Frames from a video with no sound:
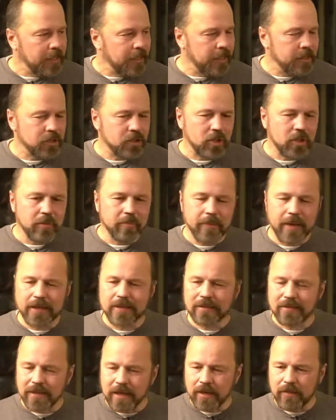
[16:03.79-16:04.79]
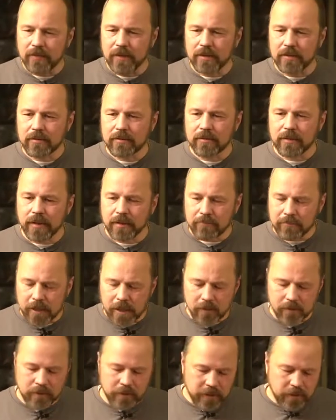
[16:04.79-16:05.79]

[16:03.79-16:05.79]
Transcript: and she met David and bowed